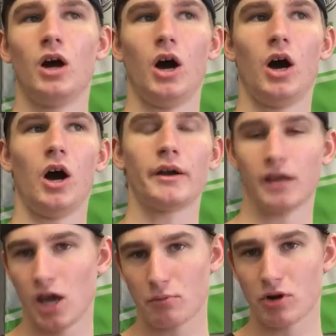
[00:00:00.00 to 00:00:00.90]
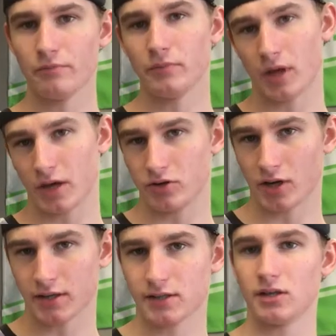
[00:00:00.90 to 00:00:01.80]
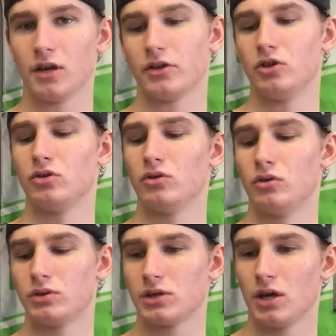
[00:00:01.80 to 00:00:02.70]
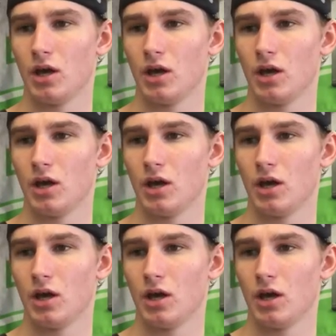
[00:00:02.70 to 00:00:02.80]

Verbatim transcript: on camera, as you guys seen on the news,